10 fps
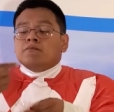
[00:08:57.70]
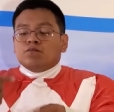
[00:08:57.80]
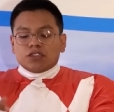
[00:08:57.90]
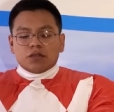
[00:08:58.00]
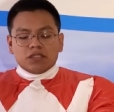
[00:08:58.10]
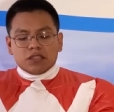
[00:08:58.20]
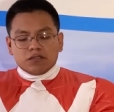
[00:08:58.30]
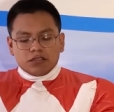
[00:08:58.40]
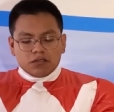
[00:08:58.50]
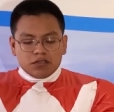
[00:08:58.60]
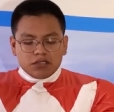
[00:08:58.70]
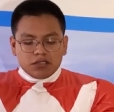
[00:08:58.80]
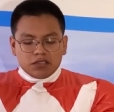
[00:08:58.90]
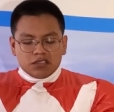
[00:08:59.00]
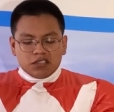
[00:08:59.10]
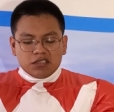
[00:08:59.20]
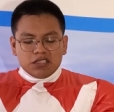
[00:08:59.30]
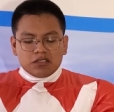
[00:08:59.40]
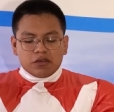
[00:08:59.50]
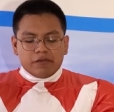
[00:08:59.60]
The only downside to this is that
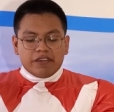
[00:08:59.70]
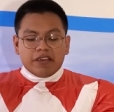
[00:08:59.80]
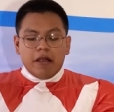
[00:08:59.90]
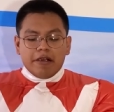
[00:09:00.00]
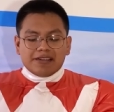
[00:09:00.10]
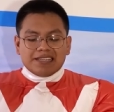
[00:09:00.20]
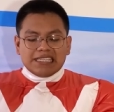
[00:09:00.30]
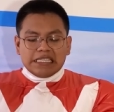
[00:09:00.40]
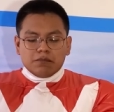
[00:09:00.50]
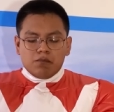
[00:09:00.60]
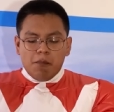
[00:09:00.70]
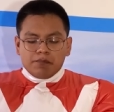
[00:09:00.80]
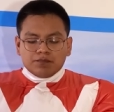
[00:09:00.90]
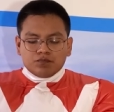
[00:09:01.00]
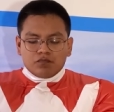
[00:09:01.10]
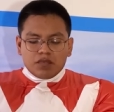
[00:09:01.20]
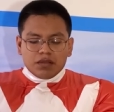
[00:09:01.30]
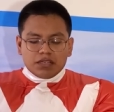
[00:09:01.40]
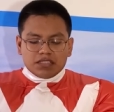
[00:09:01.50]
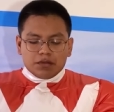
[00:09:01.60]
these are very hard to eat
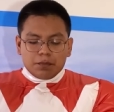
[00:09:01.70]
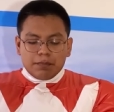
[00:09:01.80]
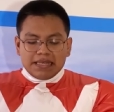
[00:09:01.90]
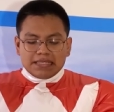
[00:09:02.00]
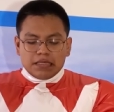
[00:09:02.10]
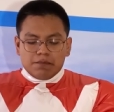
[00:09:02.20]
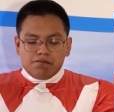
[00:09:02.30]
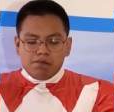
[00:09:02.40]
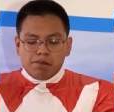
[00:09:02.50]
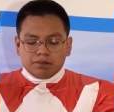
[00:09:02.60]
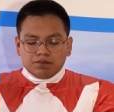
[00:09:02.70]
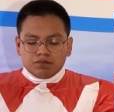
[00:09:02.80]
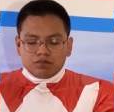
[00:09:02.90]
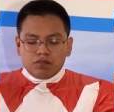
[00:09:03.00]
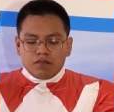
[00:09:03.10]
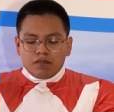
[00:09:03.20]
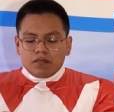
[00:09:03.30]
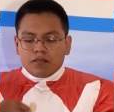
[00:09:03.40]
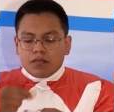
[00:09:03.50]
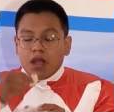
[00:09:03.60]
because they're messy.
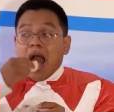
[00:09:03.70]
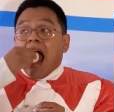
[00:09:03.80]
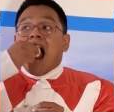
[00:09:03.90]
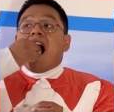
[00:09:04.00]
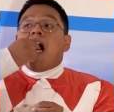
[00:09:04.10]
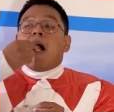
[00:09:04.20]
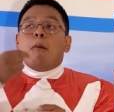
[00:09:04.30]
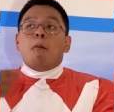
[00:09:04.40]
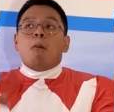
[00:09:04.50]
Mm.